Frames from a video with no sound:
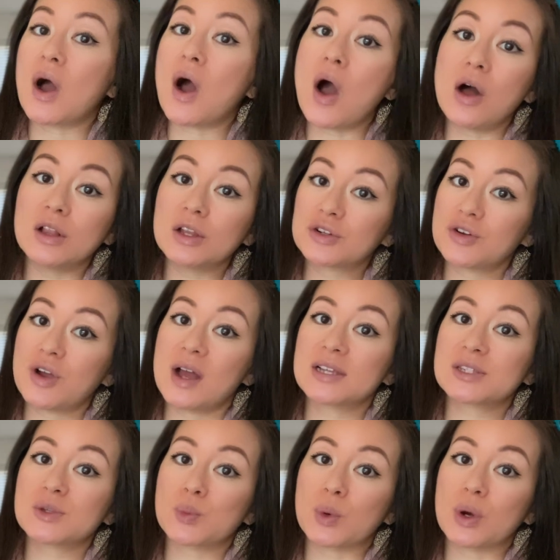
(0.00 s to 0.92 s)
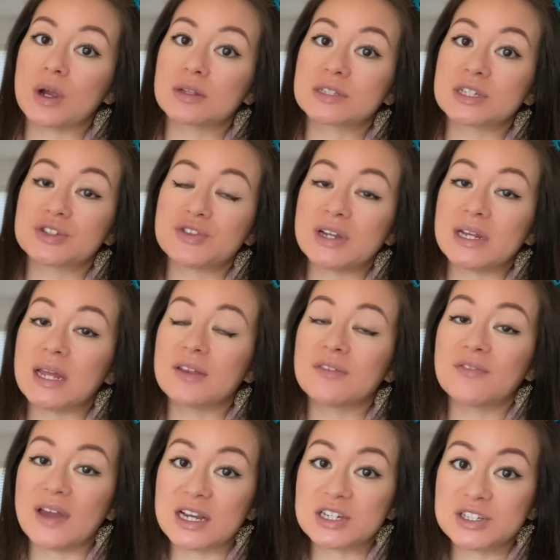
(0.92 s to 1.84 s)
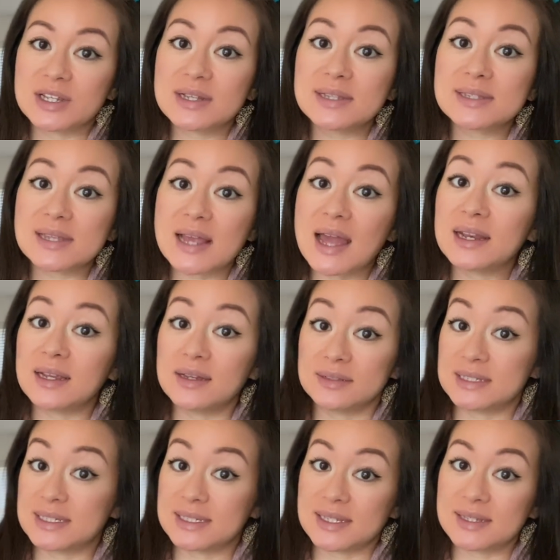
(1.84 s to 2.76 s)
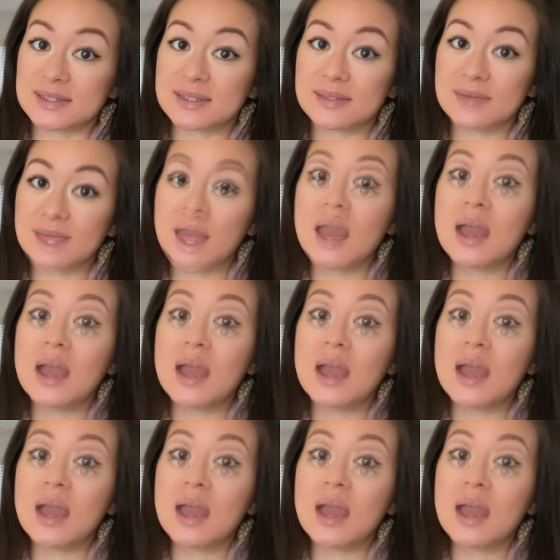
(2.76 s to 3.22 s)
all across the world to treat infections and illnesses.